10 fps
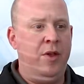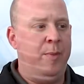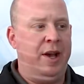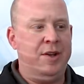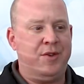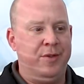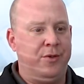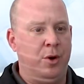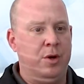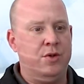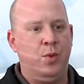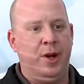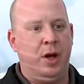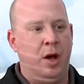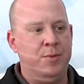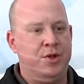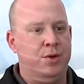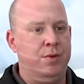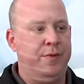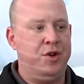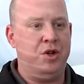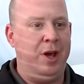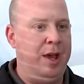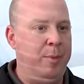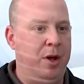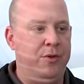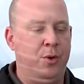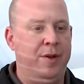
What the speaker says: of the biggest concerns when it comes to phishing emails or